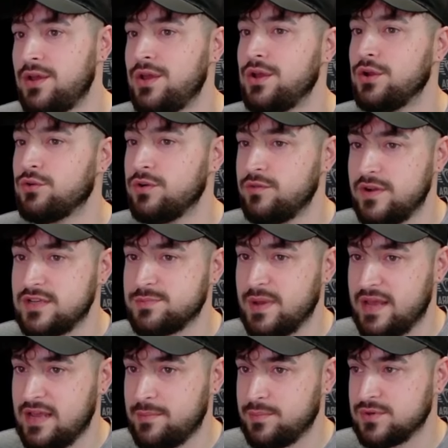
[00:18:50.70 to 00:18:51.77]
crit res by
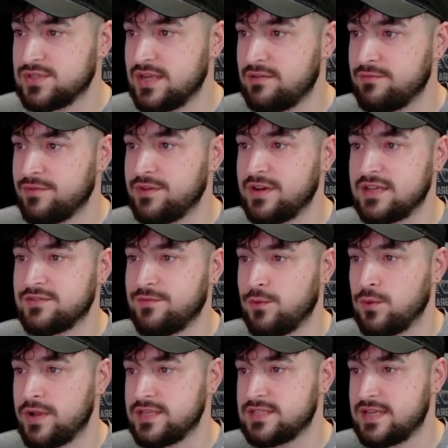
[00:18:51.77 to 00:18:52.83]
8% for the next
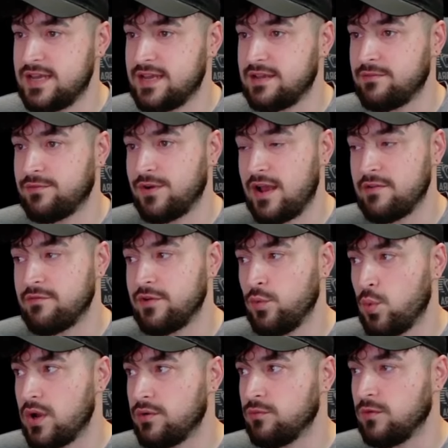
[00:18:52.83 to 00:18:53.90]
4 hits taken for every
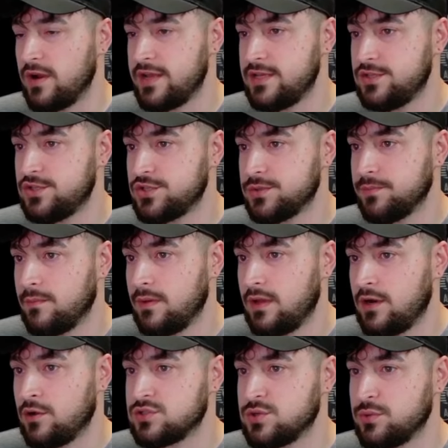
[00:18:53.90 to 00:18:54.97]
1 rage.
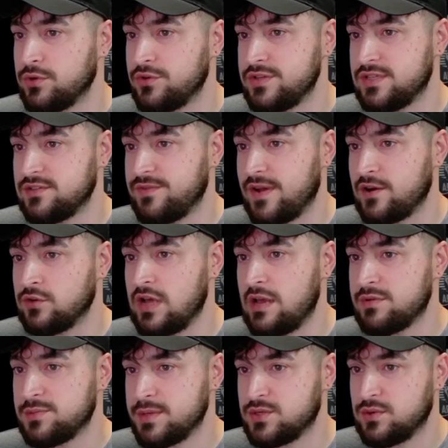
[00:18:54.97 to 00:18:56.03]
It also increases final
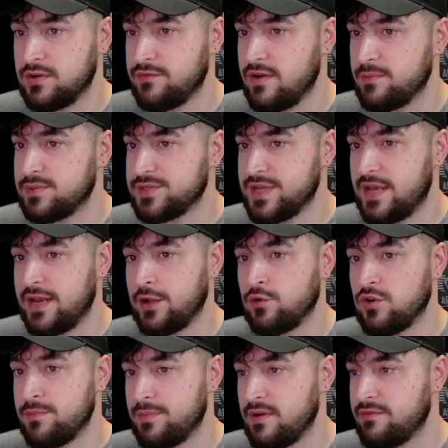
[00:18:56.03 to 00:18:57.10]
damage by 25% and
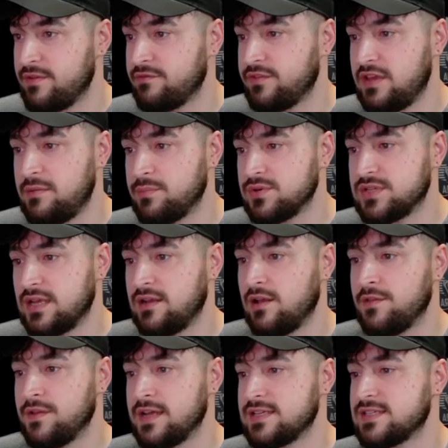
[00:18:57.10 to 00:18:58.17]
crit by 15%
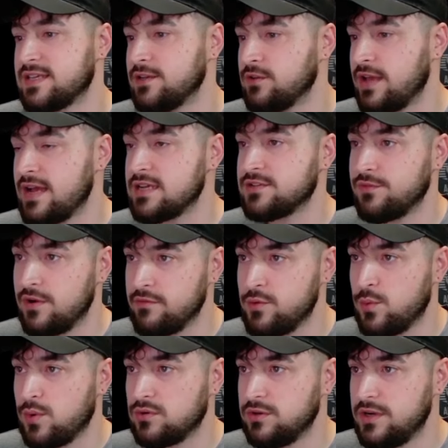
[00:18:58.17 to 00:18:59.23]
on the next skill cast for every
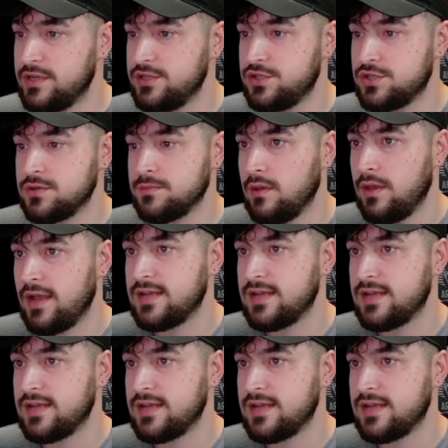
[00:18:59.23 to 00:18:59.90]
1 rage. You can